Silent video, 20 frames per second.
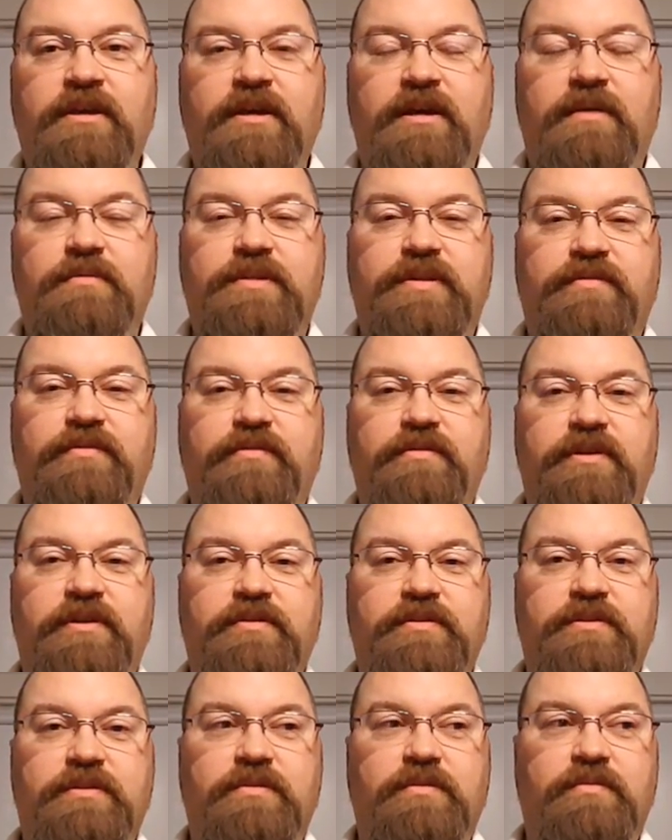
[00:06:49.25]
I'm seven eight
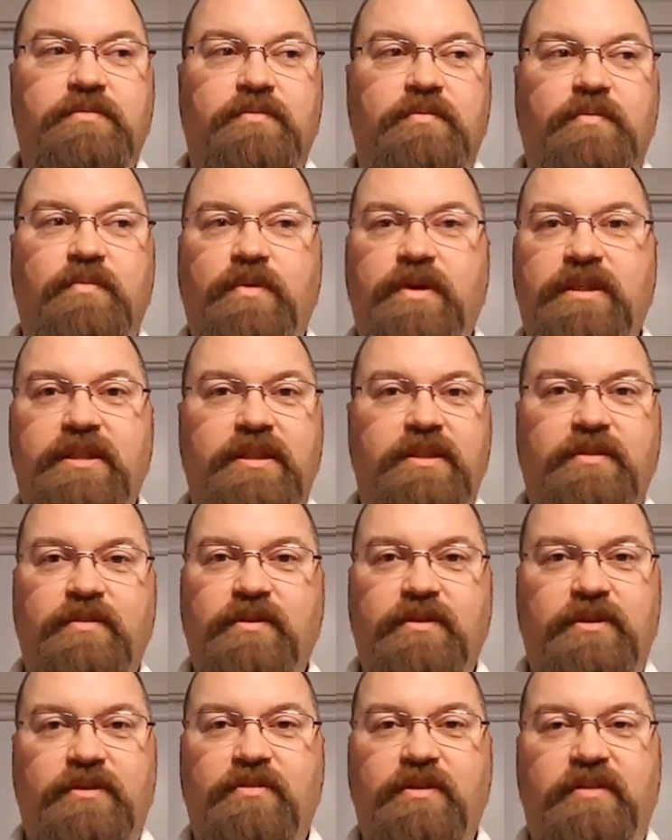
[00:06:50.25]
years old. What
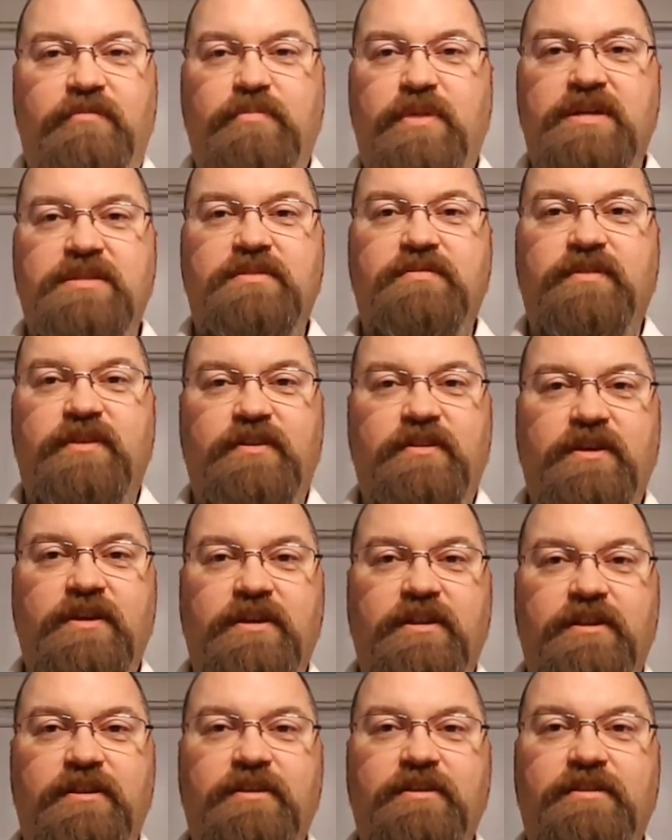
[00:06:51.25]
could I possibly
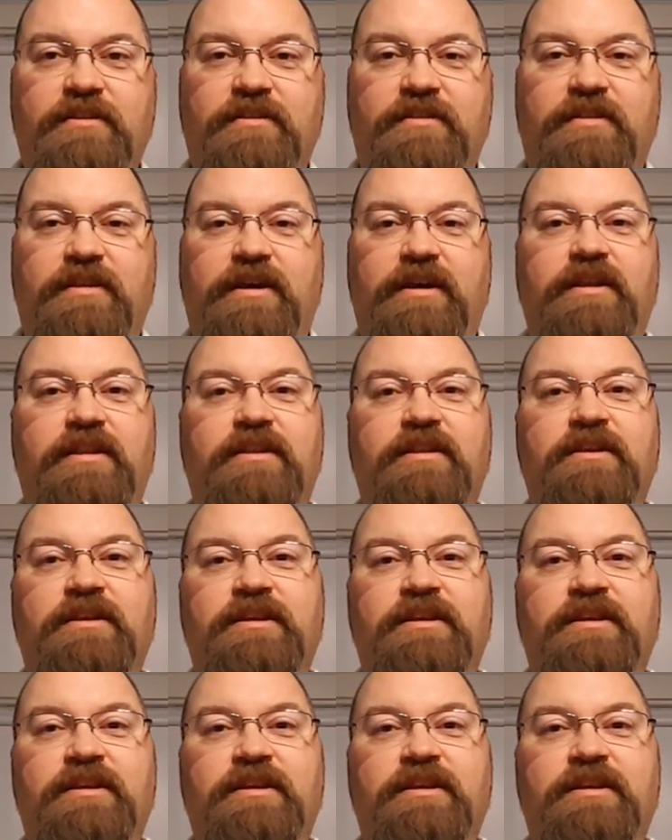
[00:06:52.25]
done that,